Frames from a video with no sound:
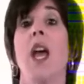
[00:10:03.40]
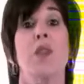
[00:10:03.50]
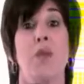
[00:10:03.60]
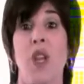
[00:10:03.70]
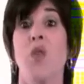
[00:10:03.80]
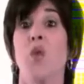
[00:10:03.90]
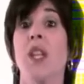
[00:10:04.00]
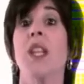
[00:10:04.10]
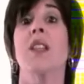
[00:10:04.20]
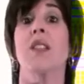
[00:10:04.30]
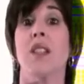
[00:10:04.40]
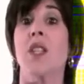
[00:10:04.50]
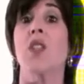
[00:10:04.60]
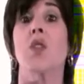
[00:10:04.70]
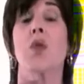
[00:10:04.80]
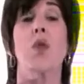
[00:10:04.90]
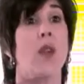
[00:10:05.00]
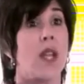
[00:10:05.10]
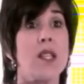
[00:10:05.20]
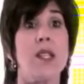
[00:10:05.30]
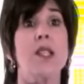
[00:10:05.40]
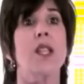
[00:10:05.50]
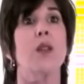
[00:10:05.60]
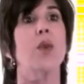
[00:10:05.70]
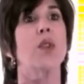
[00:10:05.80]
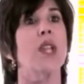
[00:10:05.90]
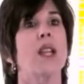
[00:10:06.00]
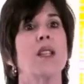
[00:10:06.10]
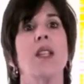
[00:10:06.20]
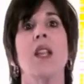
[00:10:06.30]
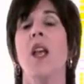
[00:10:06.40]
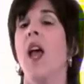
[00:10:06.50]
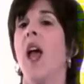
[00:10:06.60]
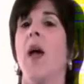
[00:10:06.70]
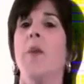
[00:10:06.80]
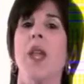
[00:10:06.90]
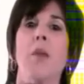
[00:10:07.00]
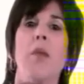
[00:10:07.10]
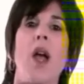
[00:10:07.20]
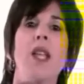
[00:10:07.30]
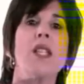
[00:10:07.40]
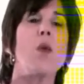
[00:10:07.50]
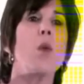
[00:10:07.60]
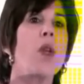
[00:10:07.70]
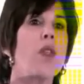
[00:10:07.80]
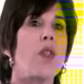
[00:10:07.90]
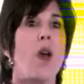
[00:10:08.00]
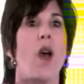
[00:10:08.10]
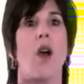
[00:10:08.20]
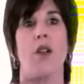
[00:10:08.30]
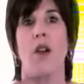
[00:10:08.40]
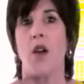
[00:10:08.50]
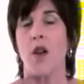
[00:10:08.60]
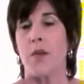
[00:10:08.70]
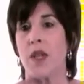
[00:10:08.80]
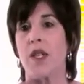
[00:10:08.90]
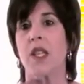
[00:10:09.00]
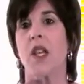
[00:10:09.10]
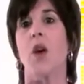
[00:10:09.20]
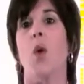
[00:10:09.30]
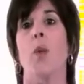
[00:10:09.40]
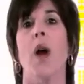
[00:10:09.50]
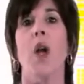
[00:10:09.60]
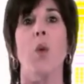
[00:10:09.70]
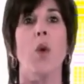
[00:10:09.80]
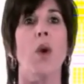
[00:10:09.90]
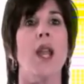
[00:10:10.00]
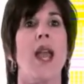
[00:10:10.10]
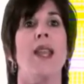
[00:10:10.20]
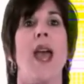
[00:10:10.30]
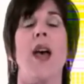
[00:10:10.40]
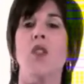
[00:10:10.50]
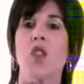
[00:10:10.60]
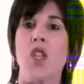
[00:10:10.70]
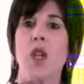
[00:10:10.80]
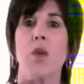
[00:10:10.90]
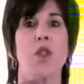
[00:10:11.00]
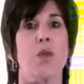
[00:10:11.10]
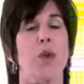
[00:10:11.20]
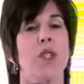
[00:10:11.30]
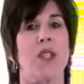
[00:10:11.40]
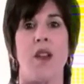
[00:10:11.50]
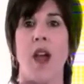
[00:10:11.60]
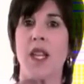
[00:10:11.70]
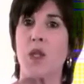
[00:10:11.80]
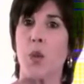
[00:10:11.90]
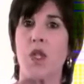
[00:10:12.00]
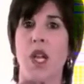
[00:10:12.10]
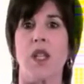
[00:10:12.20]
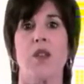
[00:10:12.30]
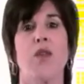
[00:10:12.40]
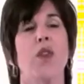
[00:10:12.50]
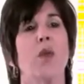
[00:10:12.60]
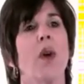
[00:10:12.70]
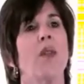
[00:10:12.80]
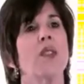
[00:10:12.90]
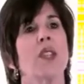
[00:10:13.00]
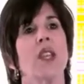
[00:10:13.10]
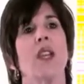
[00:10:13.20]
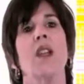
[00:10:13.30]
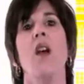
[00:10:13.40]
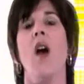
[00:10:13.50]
as being really a skin soother and a skin protectant. And we combined it with artemisia or mugwort and algae, which puts a nice protective film on the skin,